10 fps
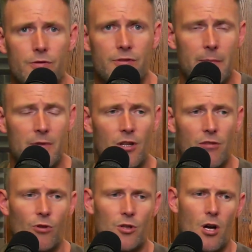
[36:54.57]
damage to the
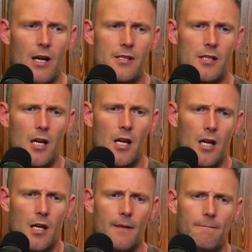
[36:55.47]
rod eyes.
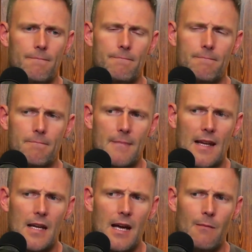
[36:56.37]
And
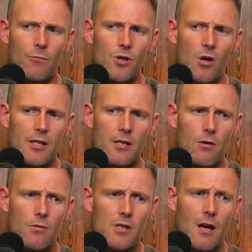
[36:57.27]
would I
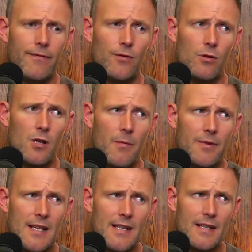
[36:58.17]
use a
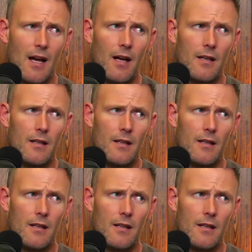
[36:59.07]
fluorocarbon leader?